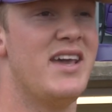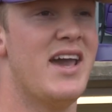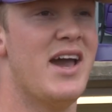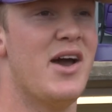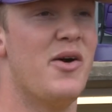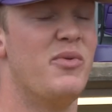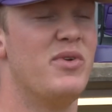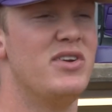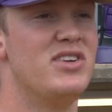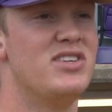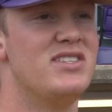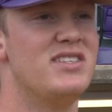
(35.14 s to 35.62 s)
Yeah,
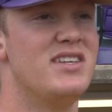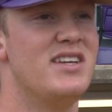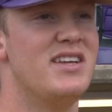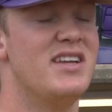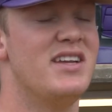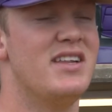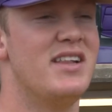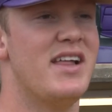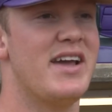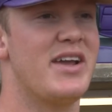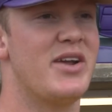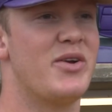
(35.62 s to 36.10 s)
we just need
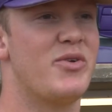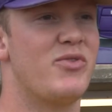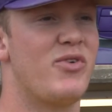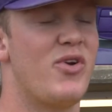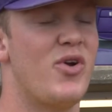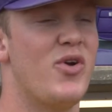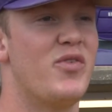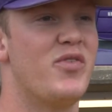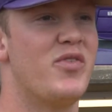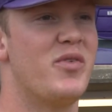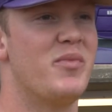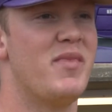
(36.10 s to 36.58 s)
to like
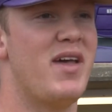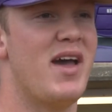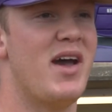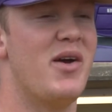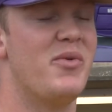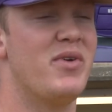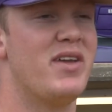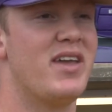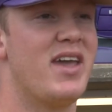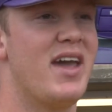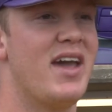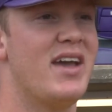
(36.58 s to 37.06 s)
grow from that.
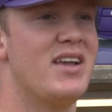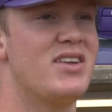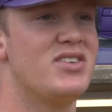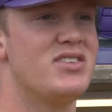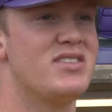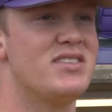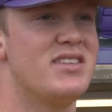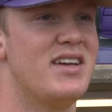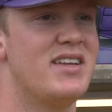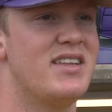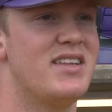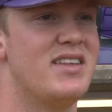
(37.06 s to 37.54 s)
We can't
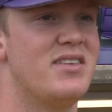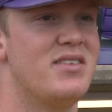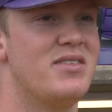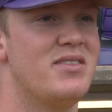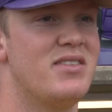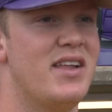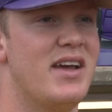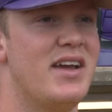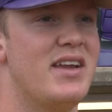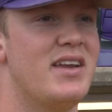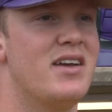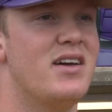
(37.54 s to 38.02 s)
just
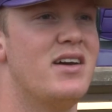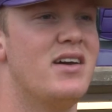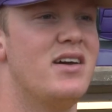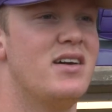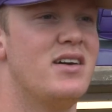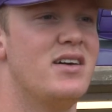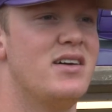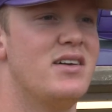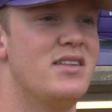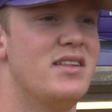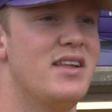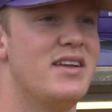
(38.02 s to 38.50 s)
let
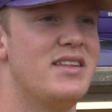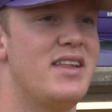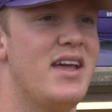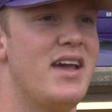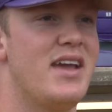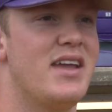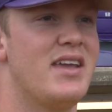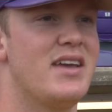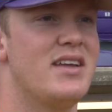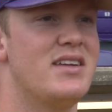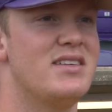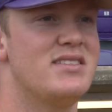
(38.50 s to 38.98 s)

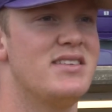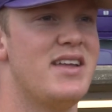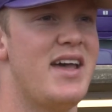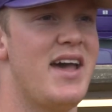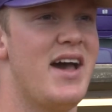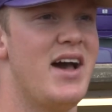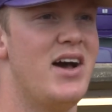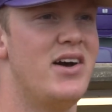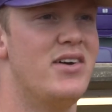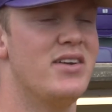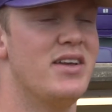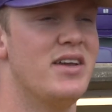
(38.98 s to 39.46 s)
that get us
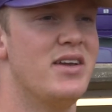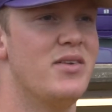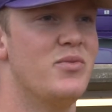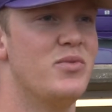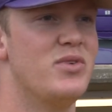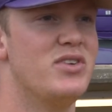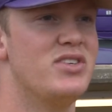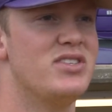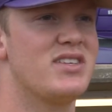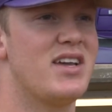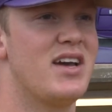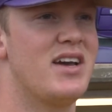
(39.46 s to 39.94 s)
down, and
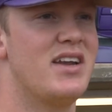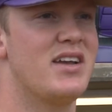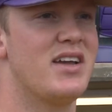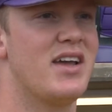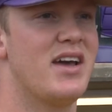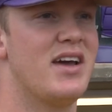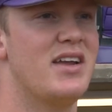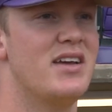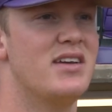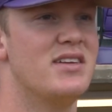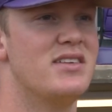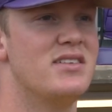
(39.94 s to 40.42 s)
we just kind of
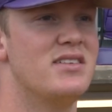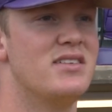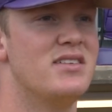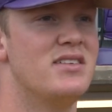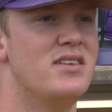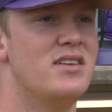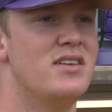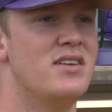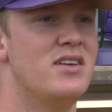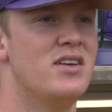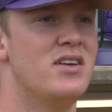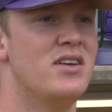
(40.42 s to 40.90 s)
got to
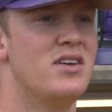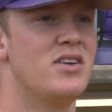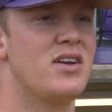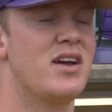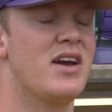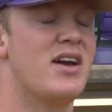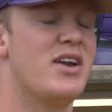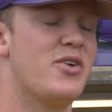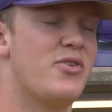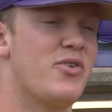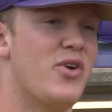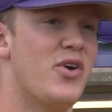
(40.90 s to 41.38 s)

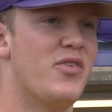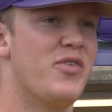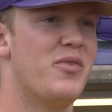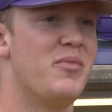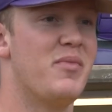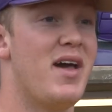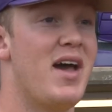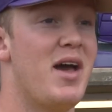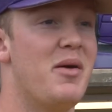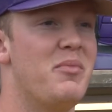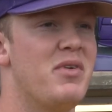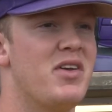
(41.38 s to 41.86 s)
kind of grow from
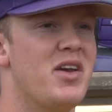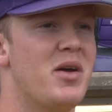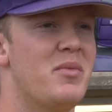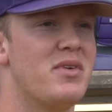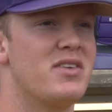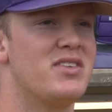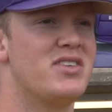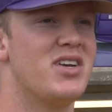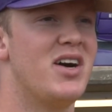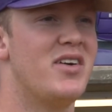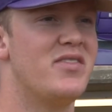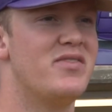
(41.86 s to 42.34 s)
that, become
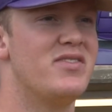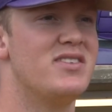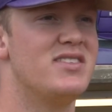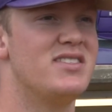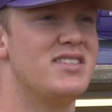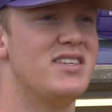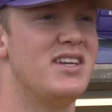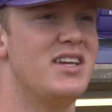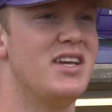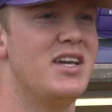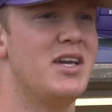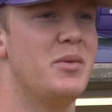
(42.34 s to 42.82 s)
a tougher
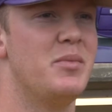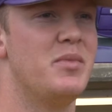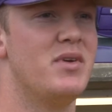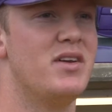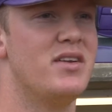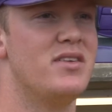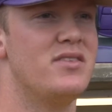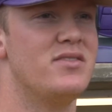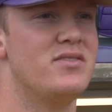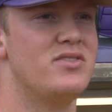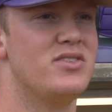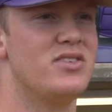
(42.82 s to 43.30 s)
team,
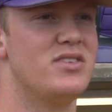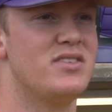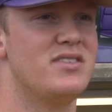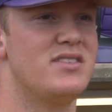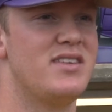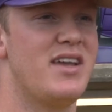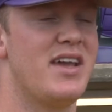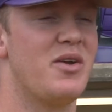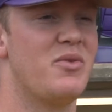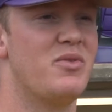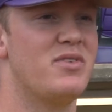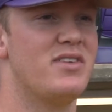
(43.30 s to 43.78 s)
and just
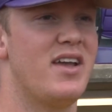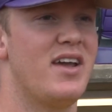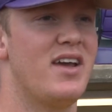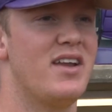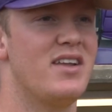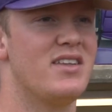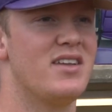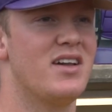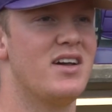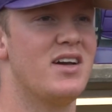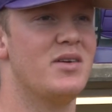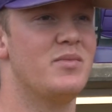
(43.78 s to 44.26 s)
take it one day at
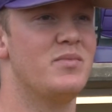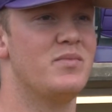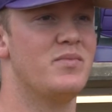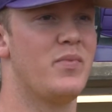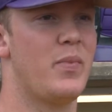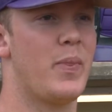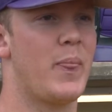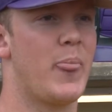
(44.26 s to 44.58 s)
a time.